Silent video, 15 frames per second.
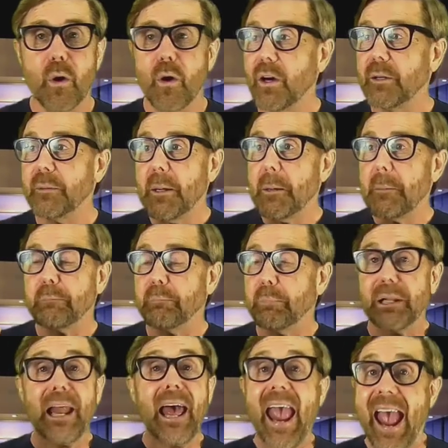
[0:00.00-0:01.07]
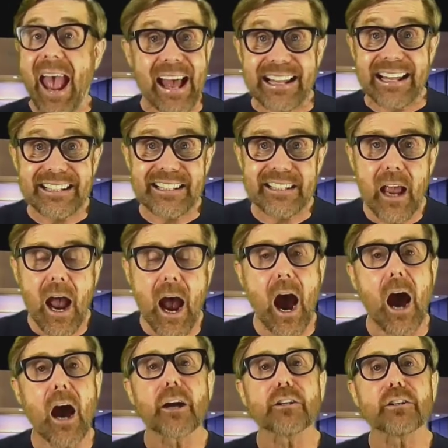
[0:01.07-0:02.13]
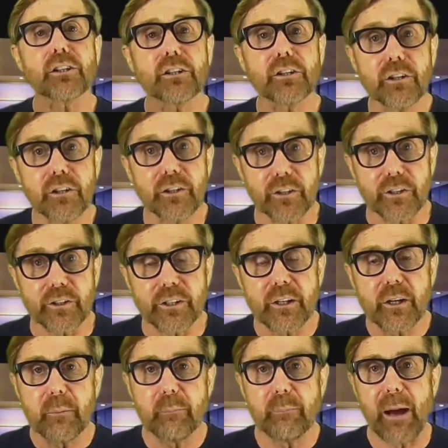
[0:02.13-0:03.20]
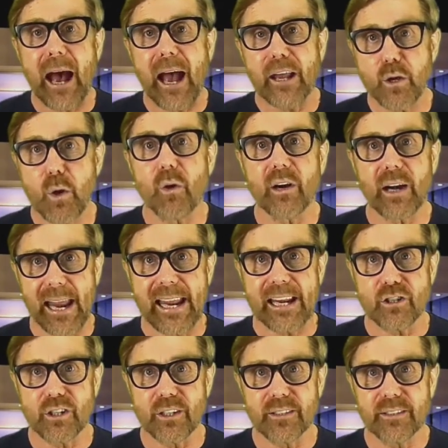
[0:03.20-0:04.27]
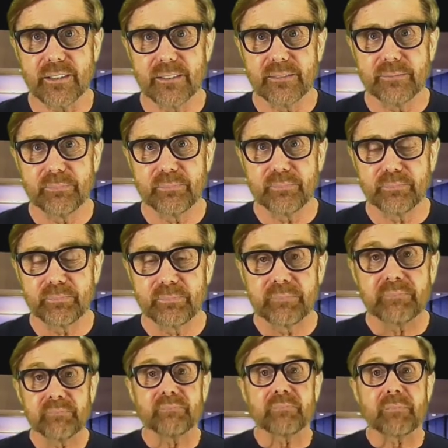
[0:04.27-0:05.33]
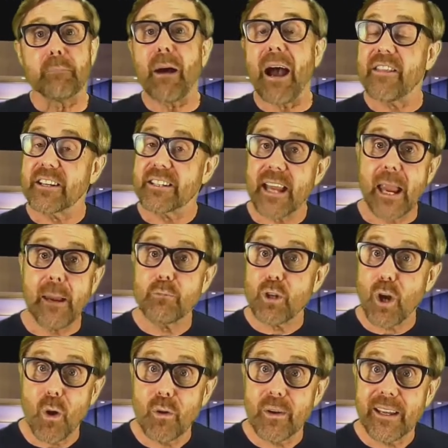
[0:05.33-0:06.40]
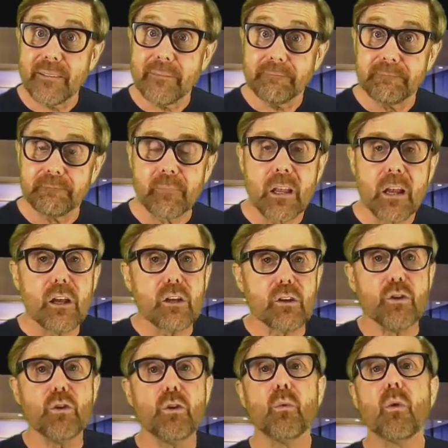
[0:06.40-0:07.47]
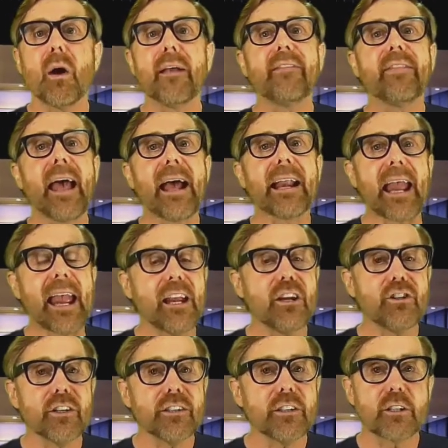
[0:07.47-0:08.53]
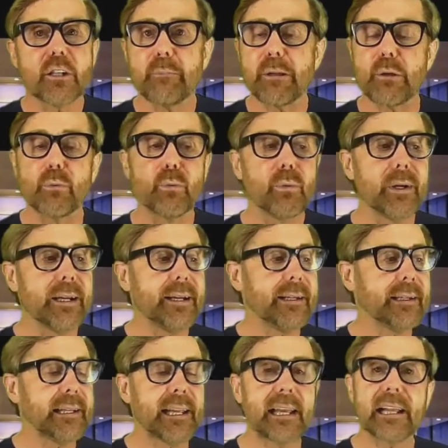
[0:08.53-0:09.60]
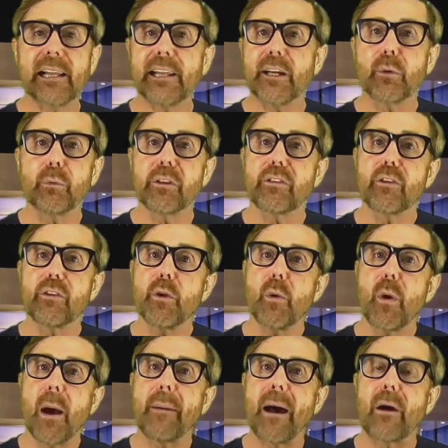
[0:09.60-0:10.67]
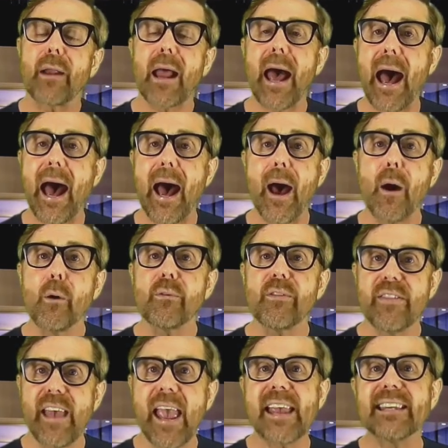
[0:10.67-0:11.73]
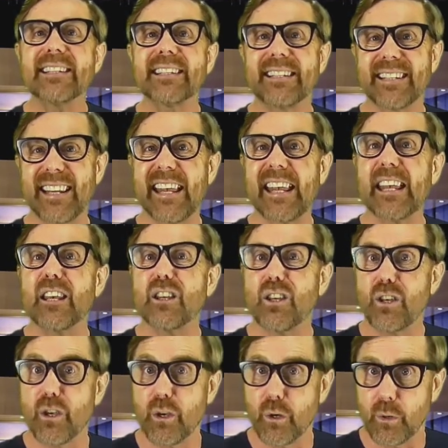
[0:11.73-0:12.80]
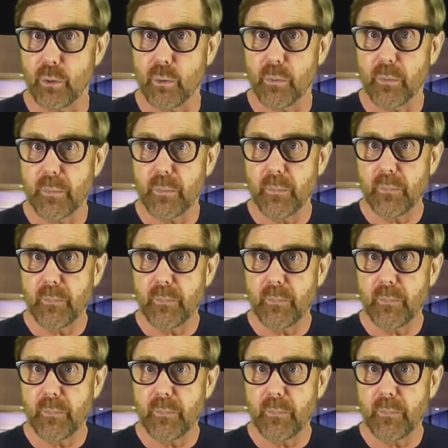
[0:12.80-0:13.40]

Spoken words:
your plans are heard by your agent. By the same token, you want that agent to be really clear with you about how they see you,